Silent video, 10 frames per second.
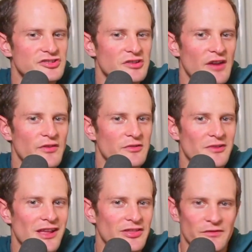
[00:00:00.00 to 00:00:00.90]
you ever
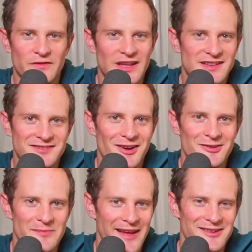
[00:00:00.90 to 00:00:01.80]
read the VS
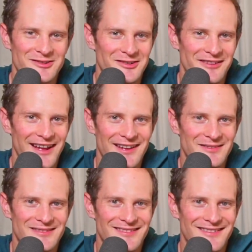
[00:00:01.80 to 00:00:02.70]
Code manual, right?
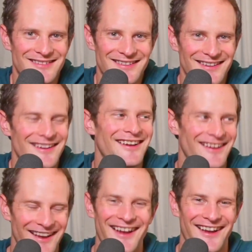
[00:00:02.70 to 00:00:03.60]
Right. So that's the
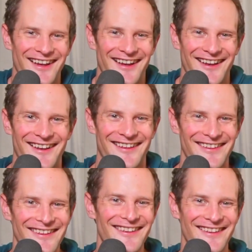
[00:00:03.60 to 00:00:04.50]
thing.
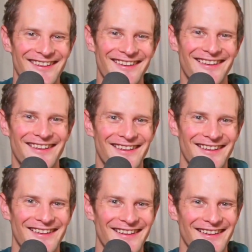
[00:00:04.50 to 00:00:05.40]
I would go
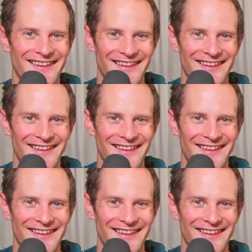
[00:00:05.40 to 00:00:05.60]
into